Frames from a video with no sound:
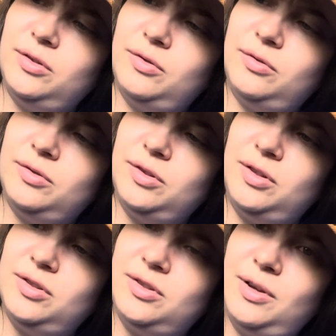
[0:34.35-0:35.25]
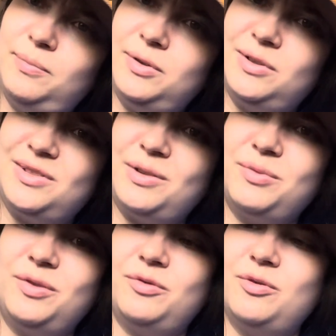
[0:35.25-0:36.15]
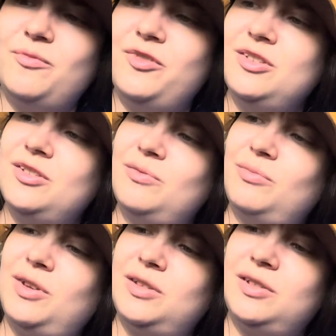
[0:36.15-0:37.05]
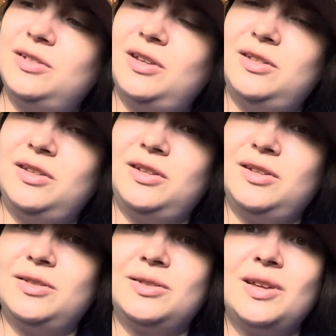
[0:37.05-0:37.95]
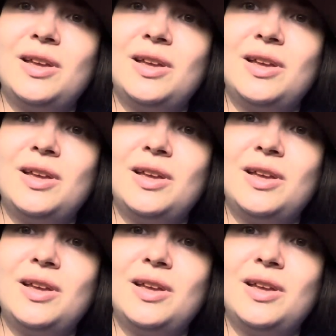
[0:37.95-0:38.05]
or else he stepped in something from Vincent plasticizing, because